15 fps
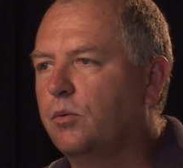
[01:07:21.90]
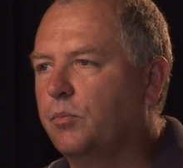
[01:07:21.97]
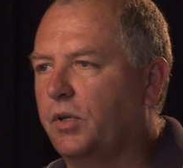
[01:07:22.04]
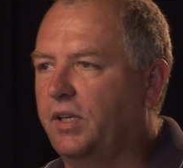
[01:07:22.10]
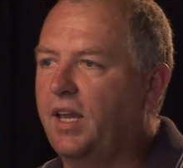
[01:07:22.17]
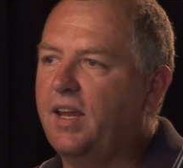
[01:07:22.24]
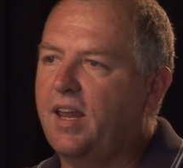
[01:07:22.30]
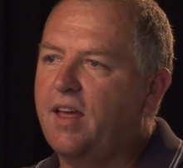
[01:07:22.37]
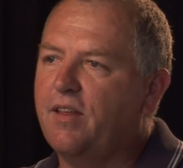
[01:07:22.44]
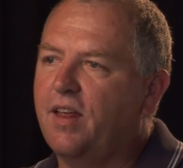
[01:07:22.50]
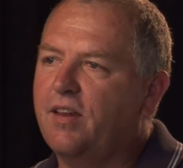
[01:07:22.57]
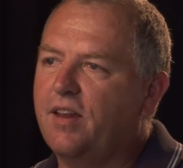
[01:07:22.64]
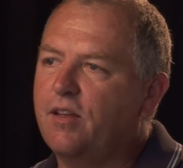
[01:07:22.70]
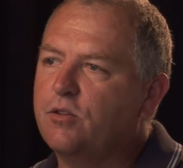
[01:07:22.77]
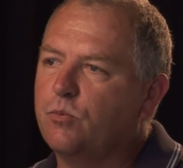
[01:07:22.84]
But
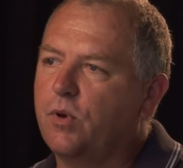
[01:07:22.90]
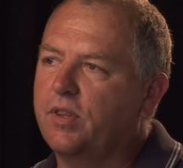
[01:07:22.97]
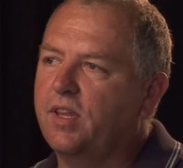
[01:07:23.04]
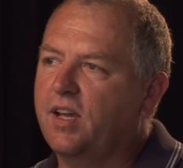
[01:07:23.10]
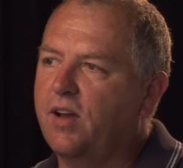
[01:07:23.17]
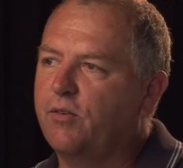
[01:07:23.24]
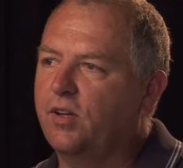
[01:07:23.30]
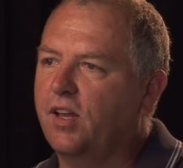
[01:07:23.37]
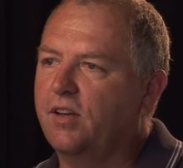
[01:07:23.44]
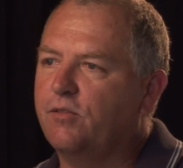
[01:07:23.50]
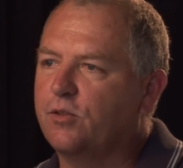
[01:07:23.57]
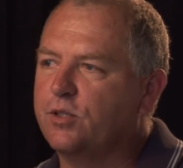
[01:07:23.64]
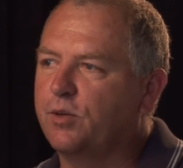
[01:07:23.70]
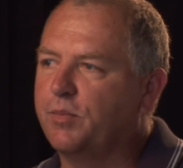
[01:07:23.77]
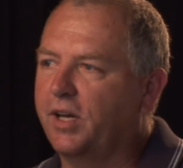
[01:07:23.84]
that's one thing I would like
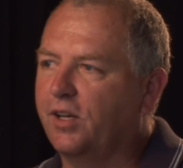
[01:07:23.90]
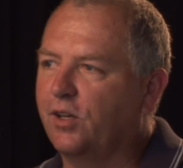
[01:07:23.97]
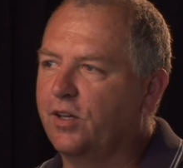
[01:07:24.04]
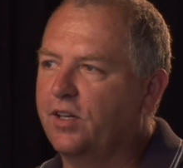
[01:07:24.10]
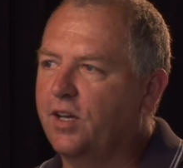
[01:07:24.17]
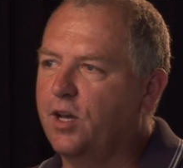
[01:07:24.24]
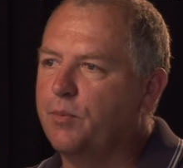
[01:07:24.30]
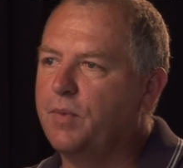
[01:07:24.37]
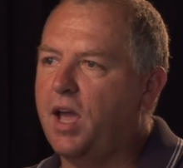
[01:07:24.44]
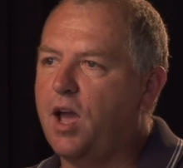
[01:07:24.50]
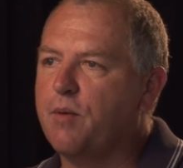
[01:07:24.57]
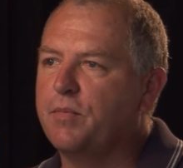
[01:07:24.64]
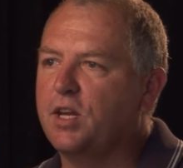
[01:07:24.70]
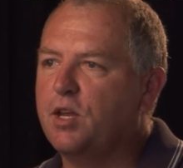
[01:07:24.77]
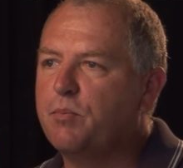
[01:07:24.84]
for somebody to look up.
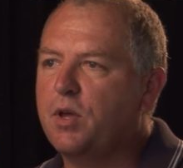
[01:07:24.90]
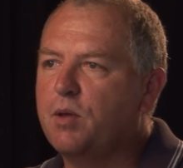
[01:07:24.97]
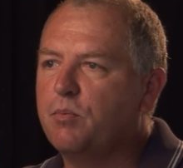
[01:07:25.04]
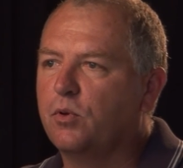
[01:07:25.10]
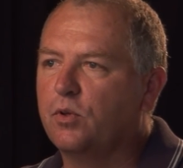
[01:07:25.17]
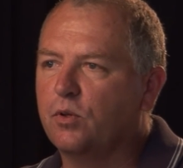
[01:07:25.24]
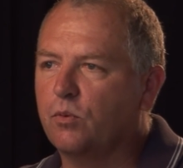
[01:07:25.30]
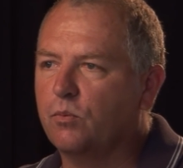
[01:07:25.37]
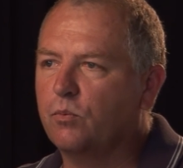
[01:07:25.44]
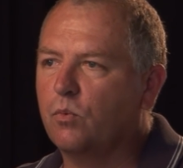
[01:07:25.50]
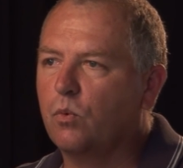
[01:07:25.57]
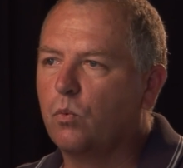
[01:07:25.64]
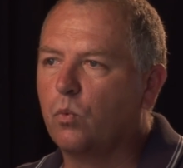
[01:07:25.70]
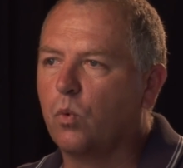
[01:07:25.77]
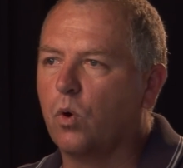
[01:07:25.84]
How many people that
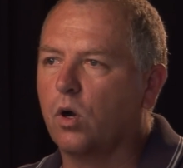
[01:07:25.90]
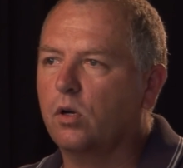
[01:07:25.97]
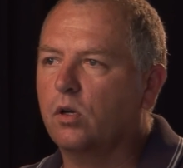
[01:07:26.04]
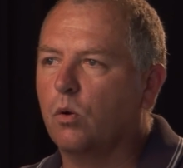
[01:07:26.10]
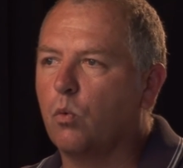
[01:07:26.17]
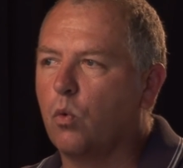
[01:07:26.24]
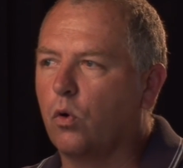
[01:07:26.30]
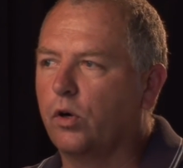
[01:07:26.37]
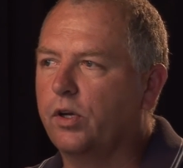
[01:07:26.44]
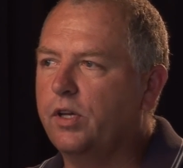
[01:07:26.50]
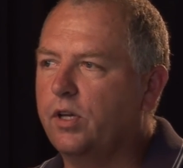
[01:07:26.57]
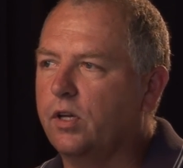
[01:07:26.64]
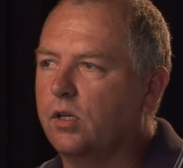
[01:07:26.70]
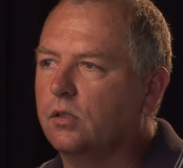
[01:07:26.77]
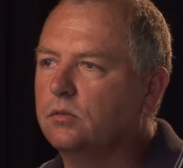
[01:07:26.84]
worked at Warner
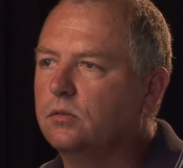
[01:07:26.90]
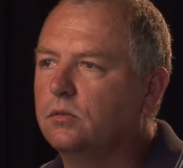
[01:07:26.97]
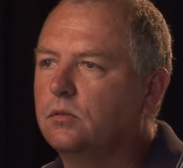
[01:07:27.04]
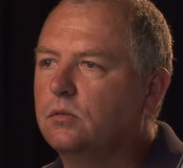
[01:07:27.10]
Gear